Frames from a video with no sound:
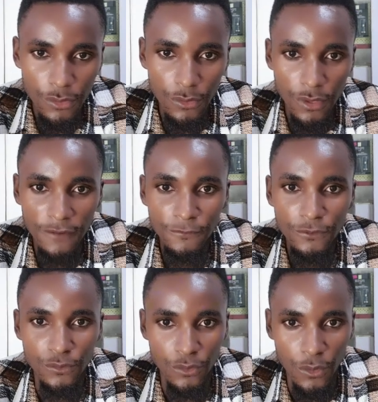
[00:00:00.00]
you
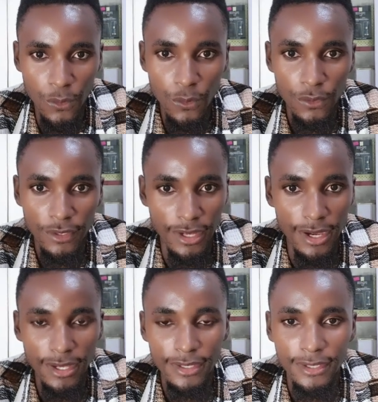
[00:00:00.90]
have to know
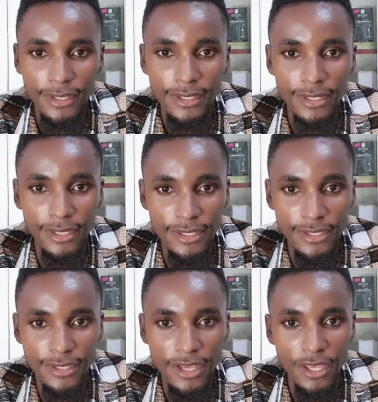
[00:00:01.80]
the
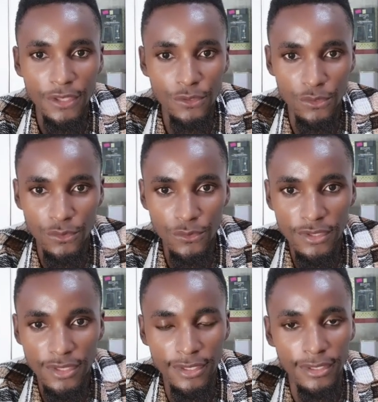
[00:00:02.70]
cleanser you're
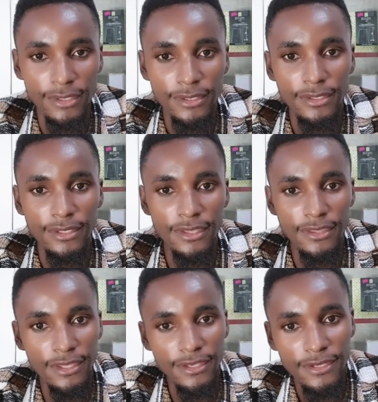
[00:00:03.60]
using.
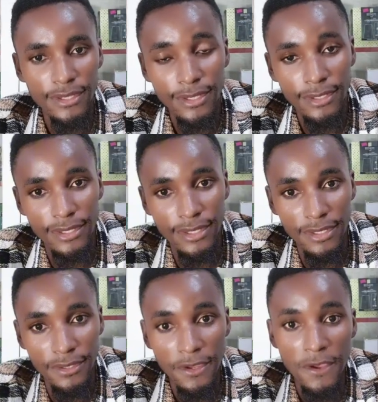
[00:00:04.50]
Is it
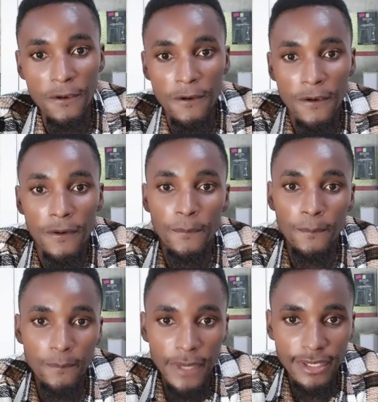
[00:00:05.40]
the
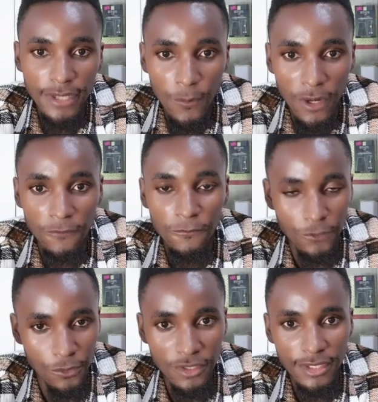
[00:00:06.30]
better one
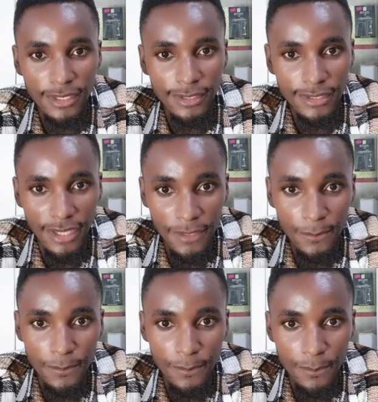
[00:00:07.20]
for your skin
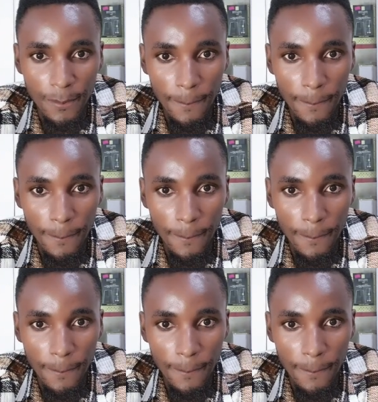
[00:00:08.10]
type?